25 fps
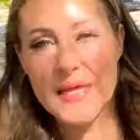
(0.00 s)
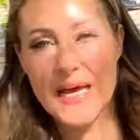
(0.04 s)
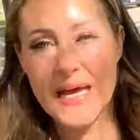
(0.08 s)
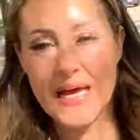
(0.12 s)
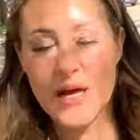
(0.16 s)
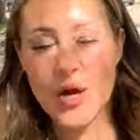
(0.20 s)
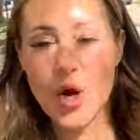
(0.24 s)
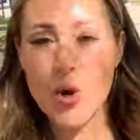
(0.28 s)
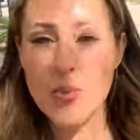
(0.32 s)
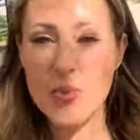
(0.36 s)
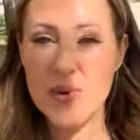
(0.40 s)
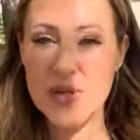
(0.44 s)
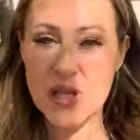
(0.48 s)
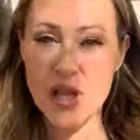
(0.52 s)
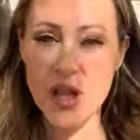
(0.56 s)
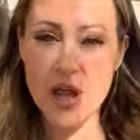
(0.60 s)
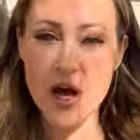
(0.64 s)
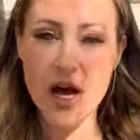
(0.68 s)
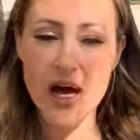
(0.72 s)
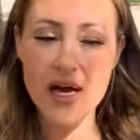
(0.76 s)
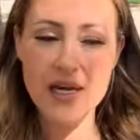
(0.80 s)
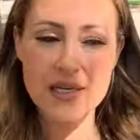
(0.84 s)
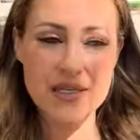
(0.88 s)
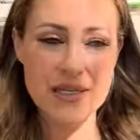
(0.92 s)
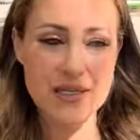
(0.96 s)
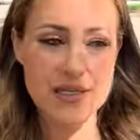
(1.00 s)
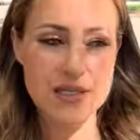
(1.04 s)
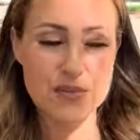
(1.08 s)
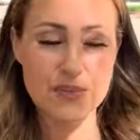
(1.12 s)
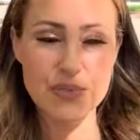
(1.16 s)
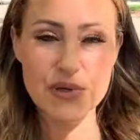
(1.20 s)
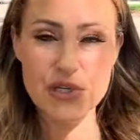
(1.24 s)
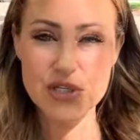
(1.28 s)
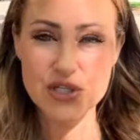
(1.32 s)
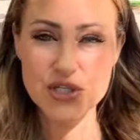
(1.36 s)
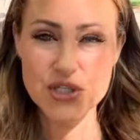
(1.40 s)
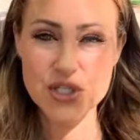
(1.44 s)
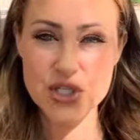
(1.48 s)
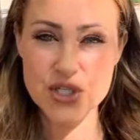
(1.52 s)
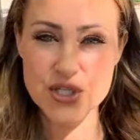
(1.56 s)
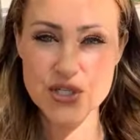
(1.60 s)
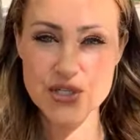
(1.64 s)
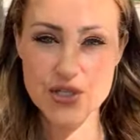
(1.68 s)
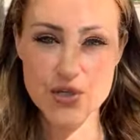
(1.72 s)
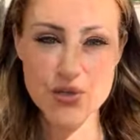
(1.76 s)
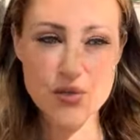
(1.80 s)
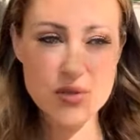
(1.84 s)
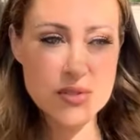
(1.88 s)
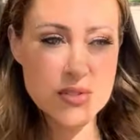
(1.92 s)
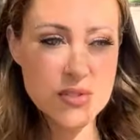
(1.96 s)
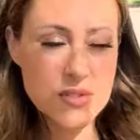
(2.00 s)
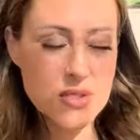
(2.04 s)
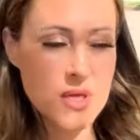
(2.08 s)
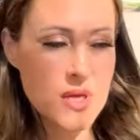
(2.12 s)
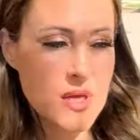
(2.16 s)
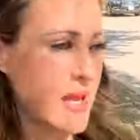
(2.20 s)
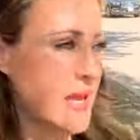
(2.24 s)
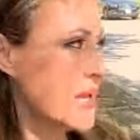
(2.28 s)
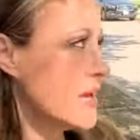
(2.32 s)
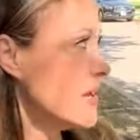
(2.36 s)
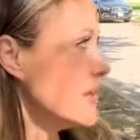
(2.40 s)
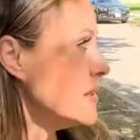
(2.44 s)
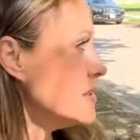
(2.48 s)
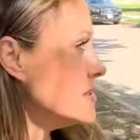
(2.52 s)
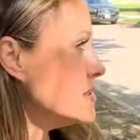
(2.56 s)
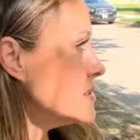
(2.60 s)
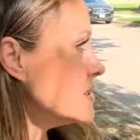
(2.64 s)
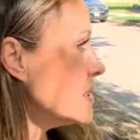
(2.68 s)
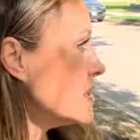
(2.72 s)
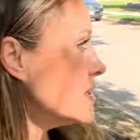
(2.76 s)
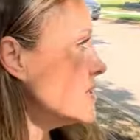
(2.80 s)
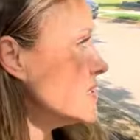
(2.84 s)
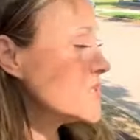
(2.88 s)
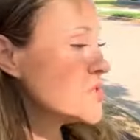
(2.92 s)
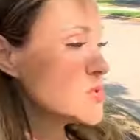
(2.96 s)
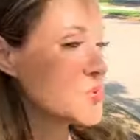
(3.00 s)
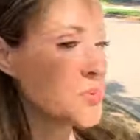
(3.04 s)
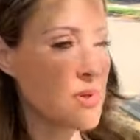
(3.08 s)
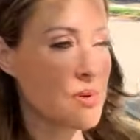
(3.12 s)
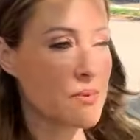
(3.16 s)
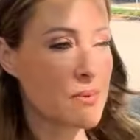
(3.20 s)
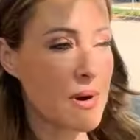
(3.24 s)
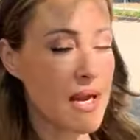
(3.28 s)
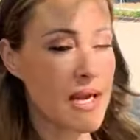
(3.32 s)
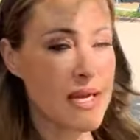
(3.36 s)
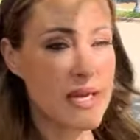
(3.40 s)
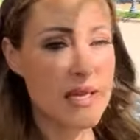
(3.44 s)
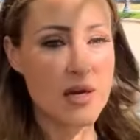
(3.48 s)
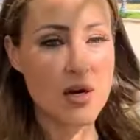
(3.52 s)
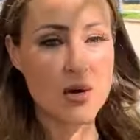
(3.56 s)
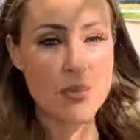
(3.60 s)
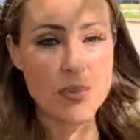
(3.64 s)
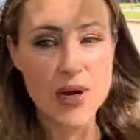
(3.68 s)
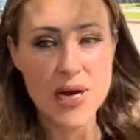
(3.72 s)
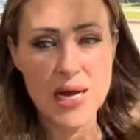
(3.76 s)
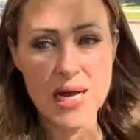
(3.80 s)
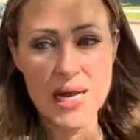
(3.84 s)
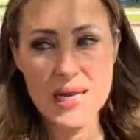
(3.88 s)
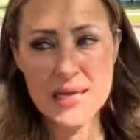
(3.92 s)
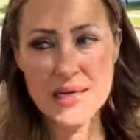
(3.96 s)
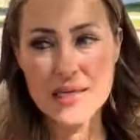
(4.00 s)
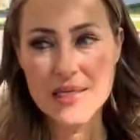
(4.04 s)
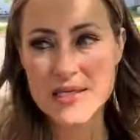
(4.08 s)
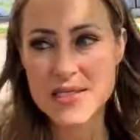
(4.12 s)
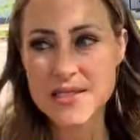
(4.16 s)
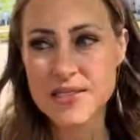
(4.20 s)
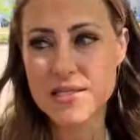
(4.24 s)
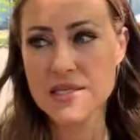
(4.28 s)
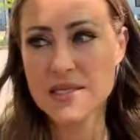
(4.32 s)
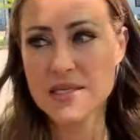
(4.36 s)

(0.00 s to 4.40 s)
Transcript: that open lot is build to suit. And this one right here behind us,